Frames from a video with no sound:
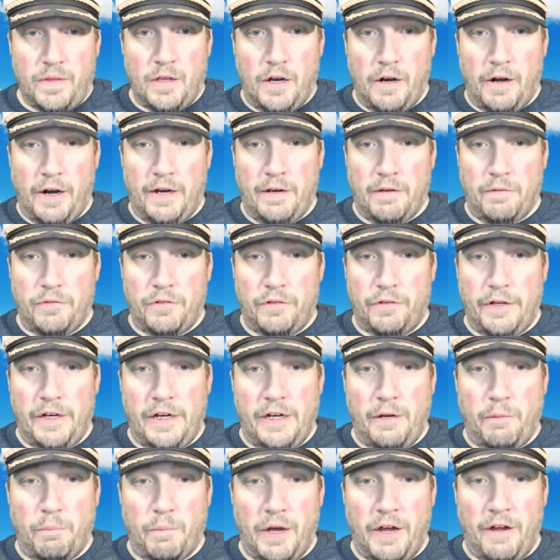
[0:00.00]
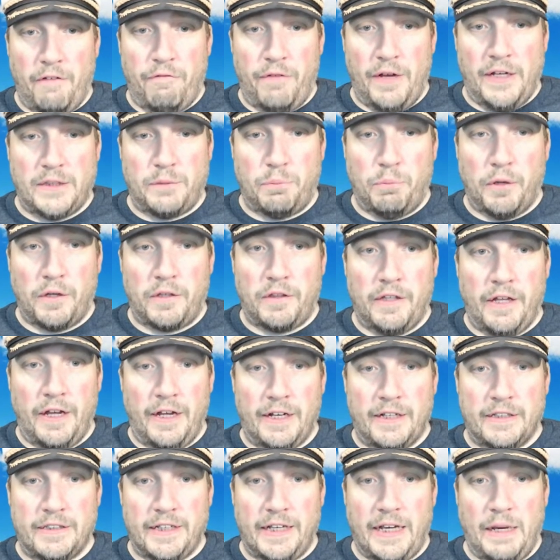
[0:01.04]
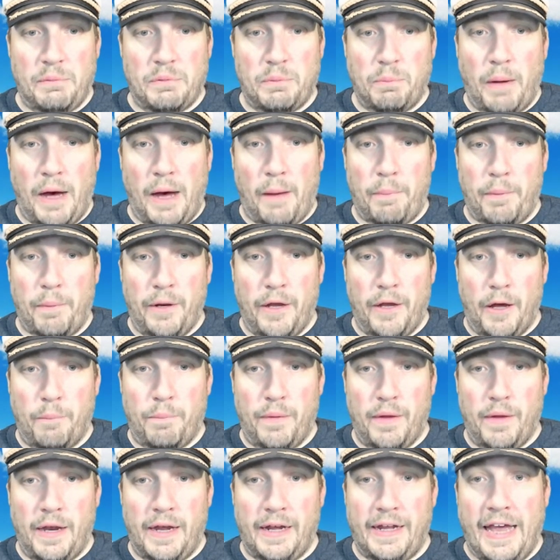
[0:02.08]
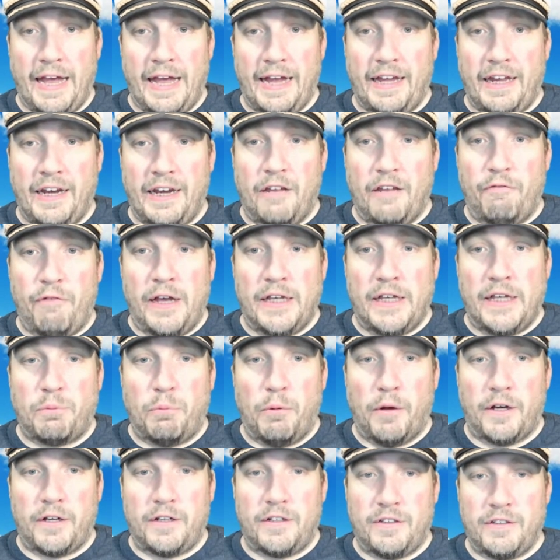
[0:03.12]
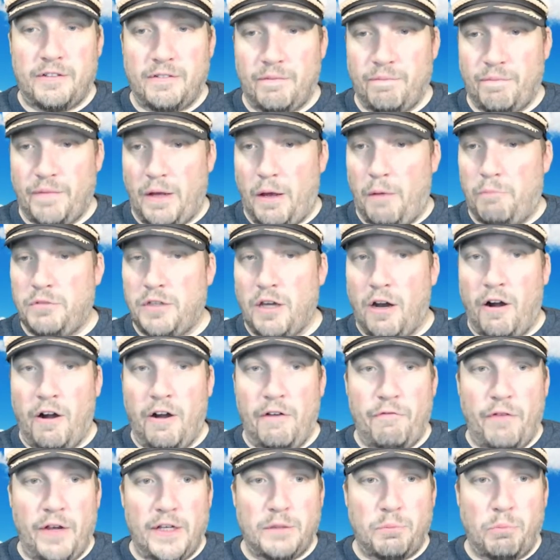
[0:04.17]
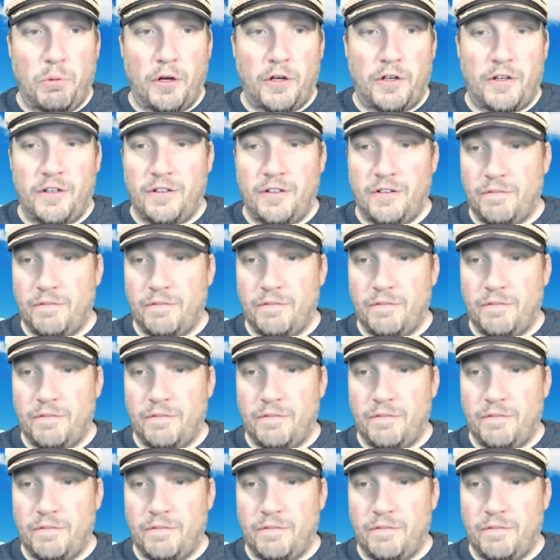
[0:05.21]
All right. Bleeding my Facebook thing because it keeps popping up. I can't get into Facebook. I'm sorry, Facebook.